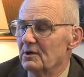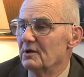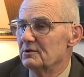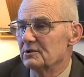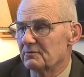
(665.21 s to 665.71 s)

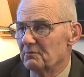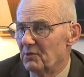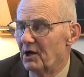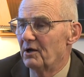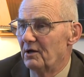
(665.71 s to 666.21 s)
not just for
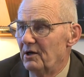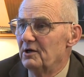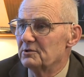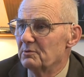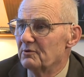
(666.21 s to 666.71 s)

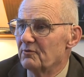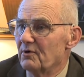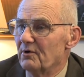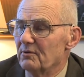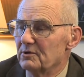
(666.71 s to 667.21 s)
manganese, but
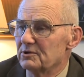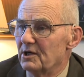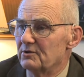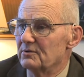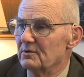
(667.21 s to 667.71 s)
for other
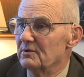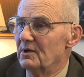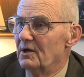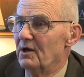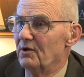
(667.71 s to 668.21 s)
essential
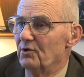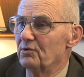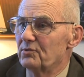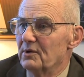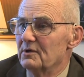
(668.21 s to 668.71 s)

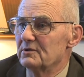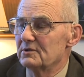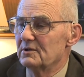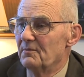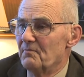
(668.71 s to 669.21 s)
nutrients